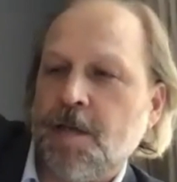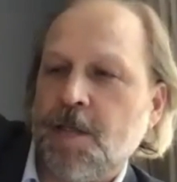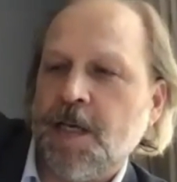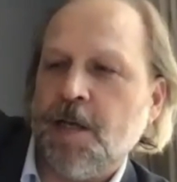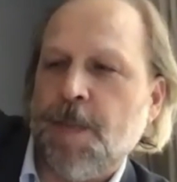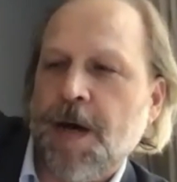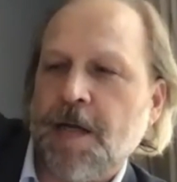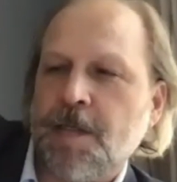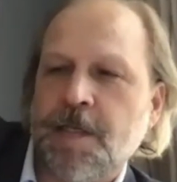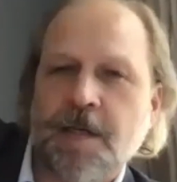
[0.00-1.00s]
single
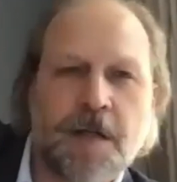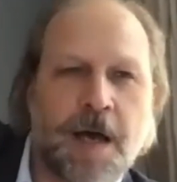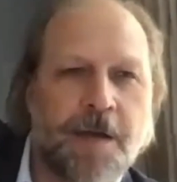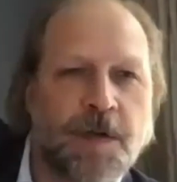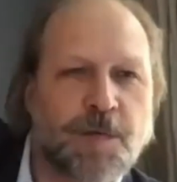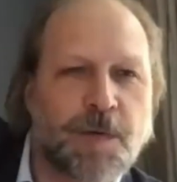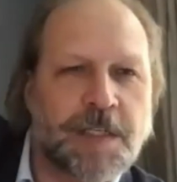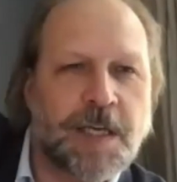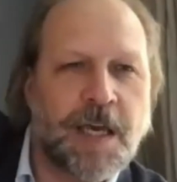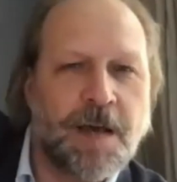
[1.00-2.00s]
pot still Irish
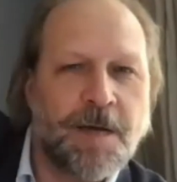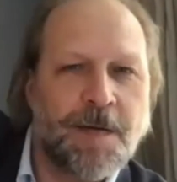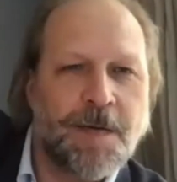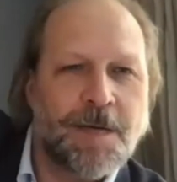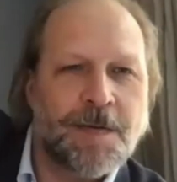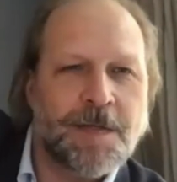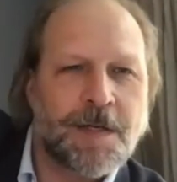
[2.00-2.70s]
whiskey. Okay,